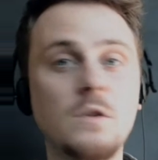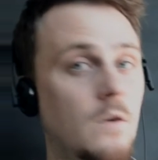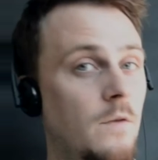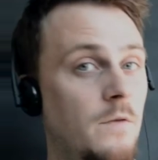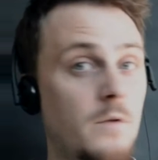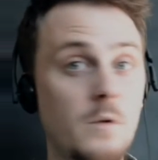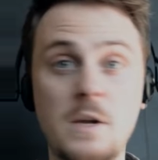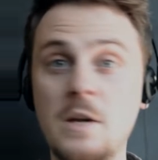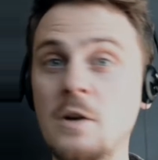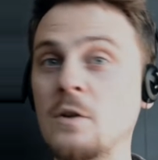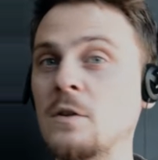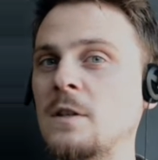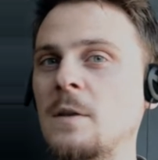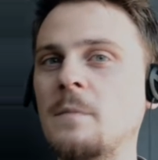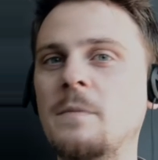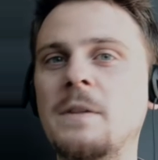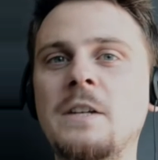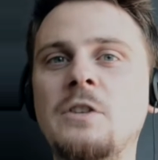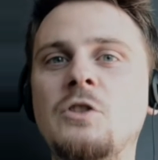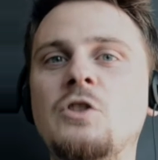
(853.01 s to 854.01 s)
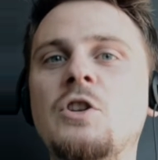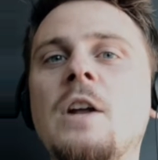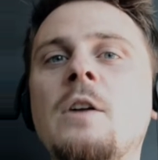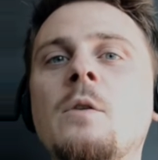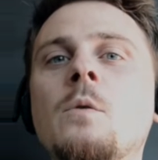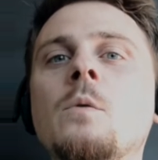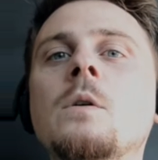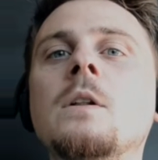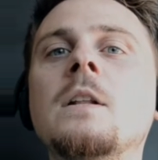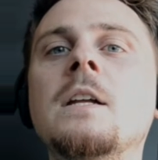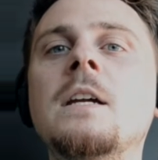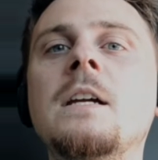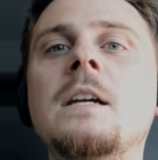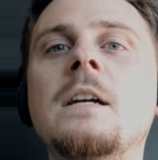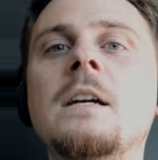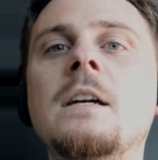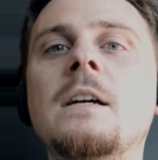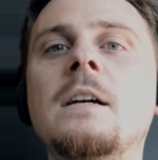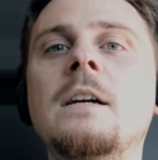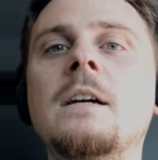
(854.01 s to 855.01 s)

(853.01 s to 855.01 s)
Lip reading: or if you hear something generally,